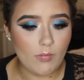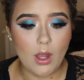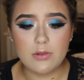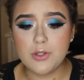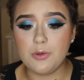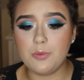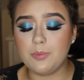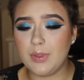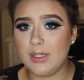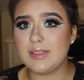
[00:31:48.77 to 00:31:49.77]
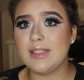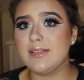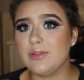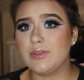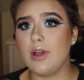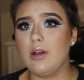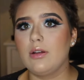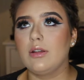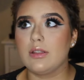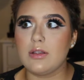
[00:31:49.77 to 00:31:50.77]
Also, Beyonce's new song,
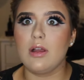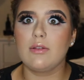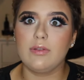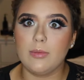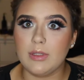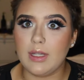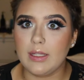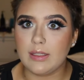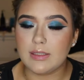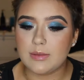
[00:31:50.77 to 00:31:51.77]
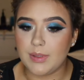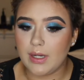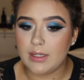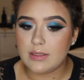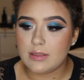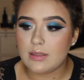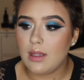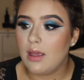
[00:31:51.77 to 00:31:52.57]
or the song from The Lion King Spirits.